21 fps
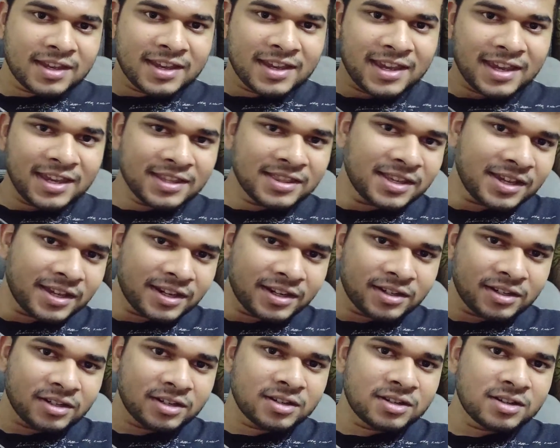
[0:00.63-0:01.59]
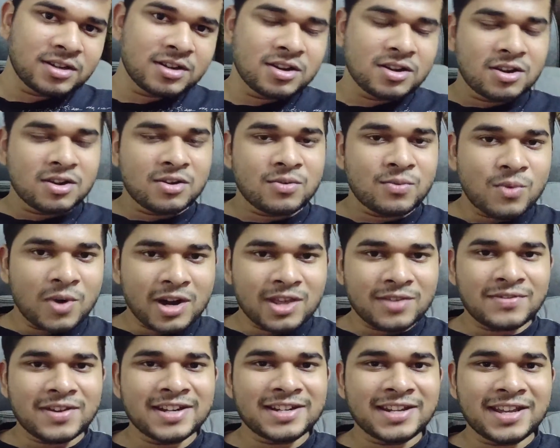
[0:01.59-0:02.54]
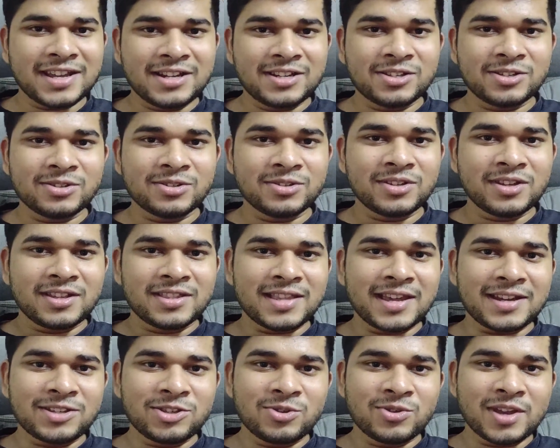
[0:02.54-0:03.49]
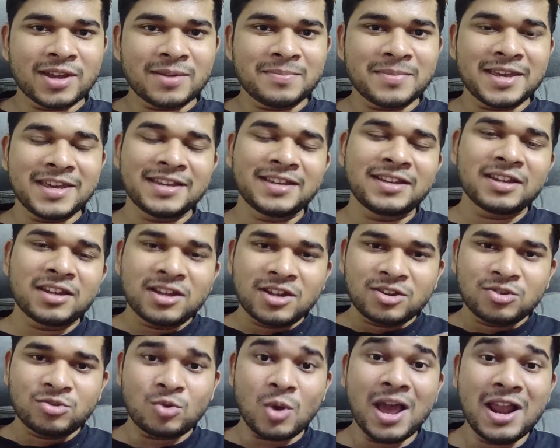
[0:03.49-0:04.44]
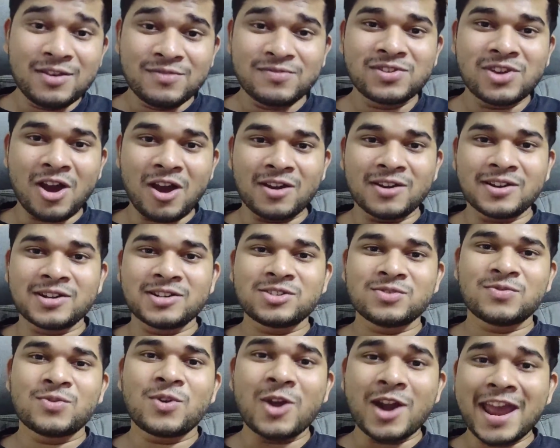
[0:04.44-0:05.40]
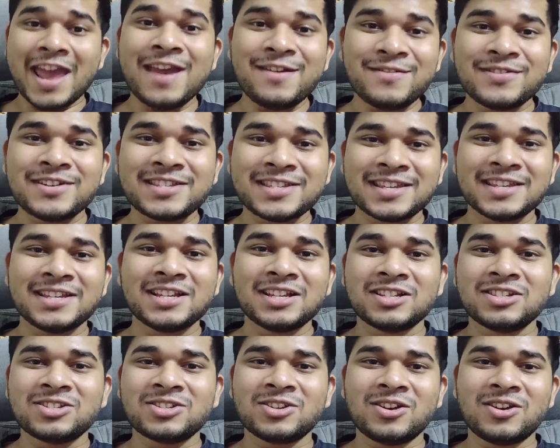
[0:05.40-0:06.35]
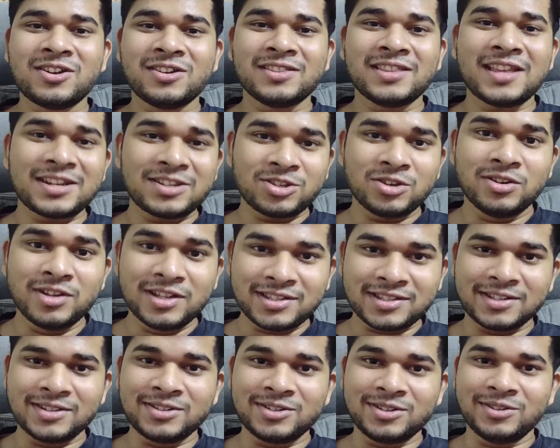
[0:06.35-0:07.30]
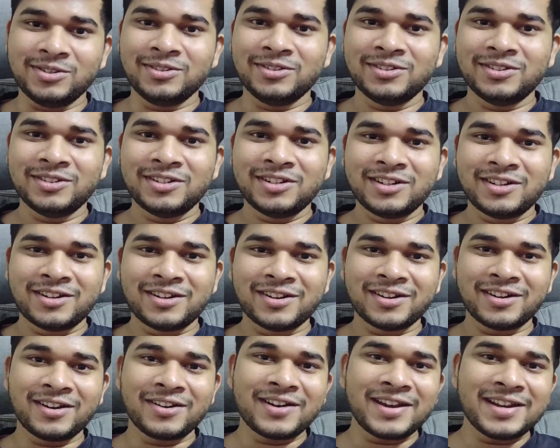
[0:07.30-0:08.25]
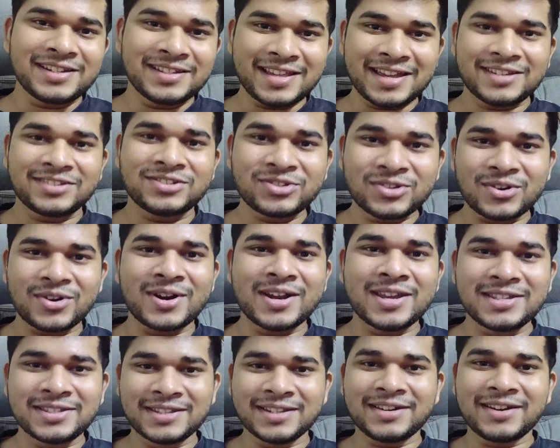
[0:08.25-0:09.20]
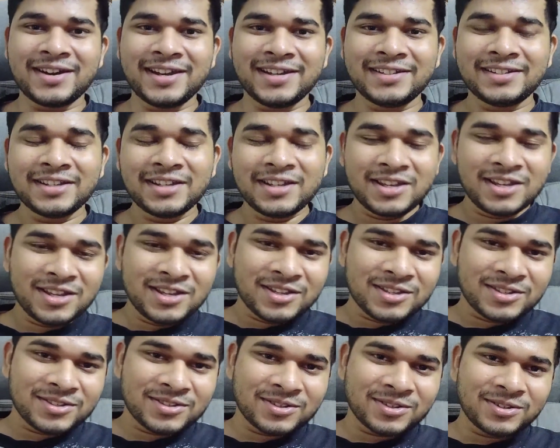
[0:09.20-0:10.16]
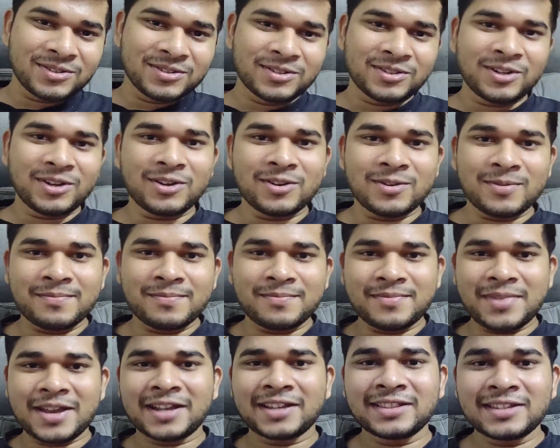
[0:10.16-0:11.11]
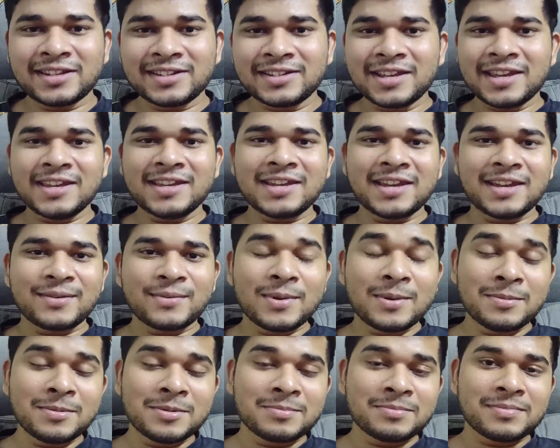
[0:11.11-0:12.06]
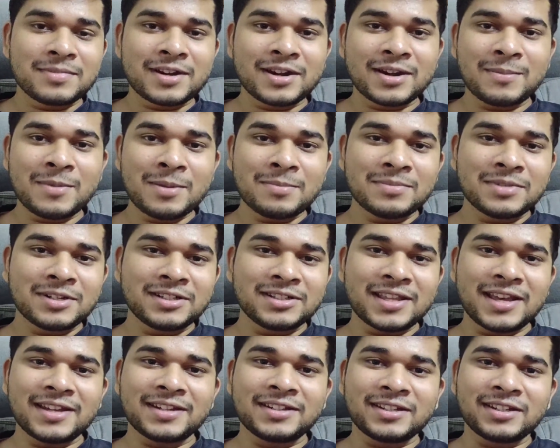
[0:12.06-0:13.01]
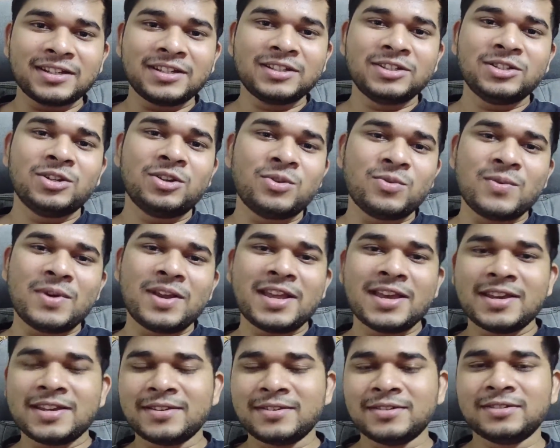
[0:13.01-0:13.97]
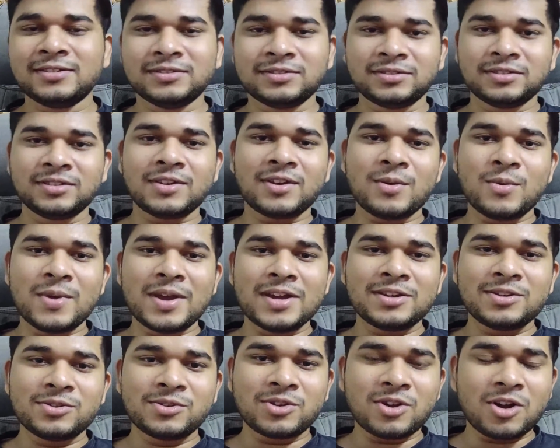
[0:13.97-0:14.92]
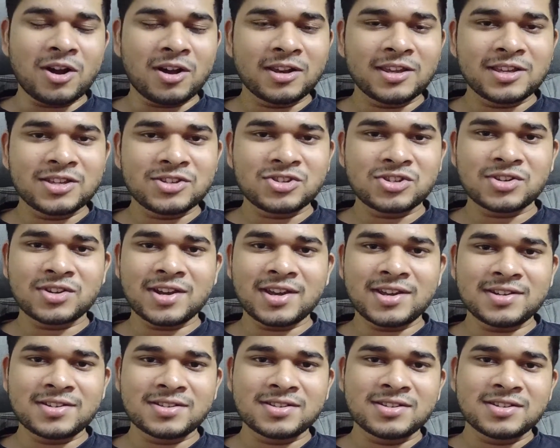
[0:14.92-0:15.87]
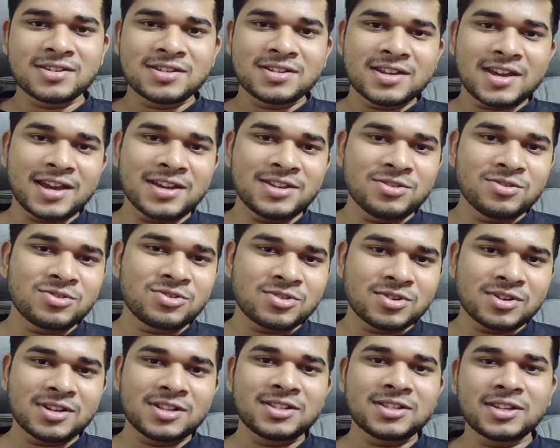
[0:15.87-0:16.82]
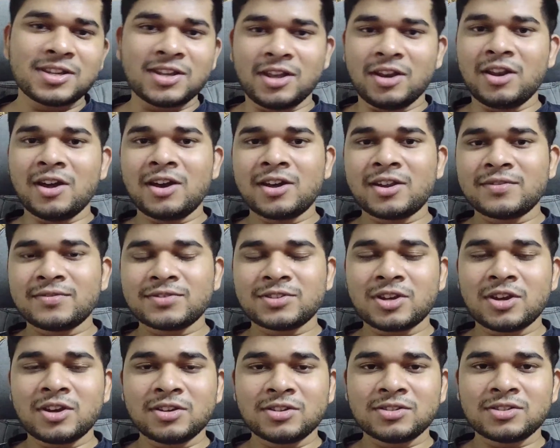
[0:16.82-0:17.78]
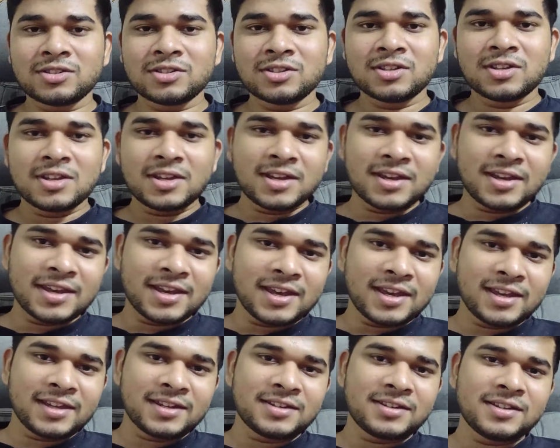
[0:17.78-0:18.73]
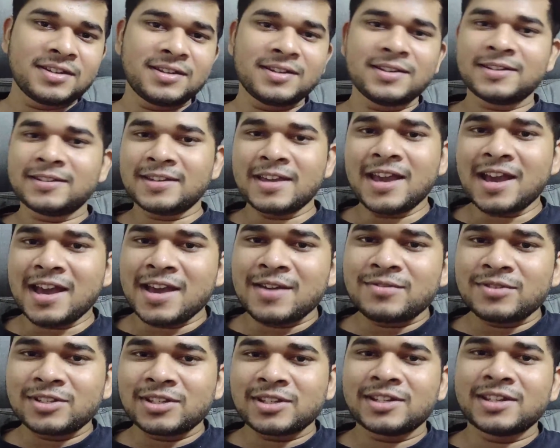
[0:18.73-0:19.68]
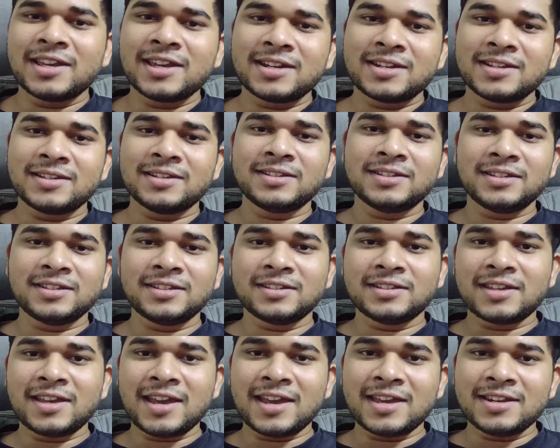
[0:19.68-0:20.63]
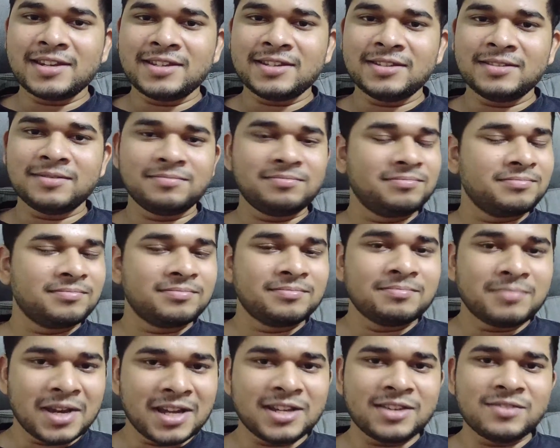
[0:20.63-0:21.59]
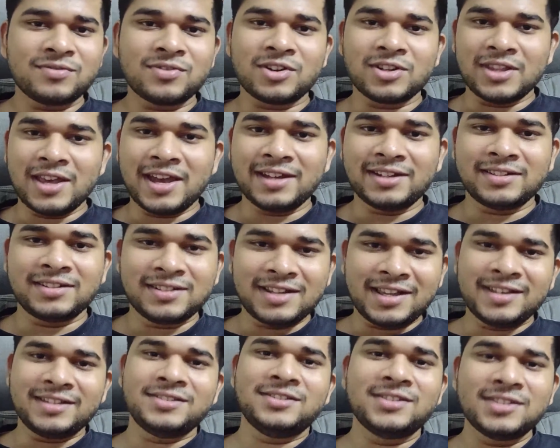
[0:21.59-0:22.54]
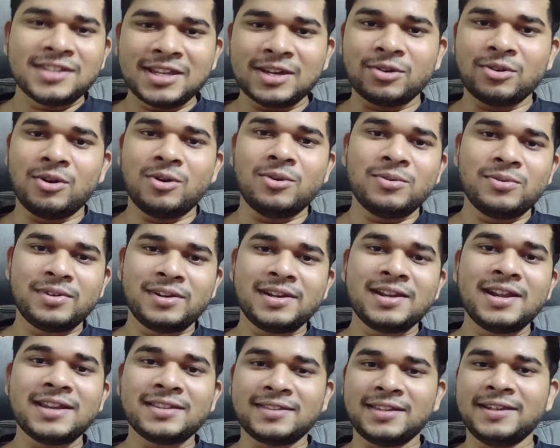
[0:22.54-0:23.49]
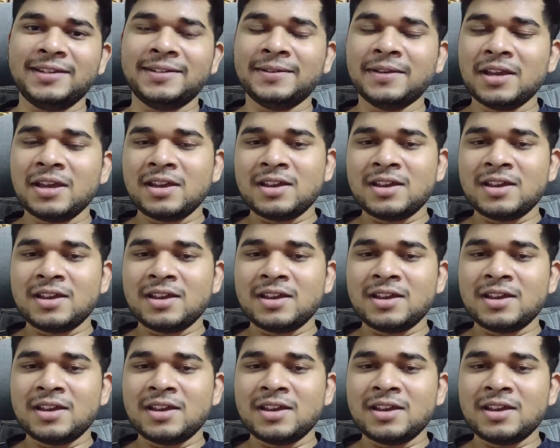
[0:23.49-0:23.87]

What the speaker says: Hey there, what if I tell you that you can make $12 for every single song that you listen to? Alright, that's crazy, right? So, back in the day, I remember that, when I went to college, right, I used to listen a lot of songs, and yeah, I wasn't getting any money for that, like zero, nothing.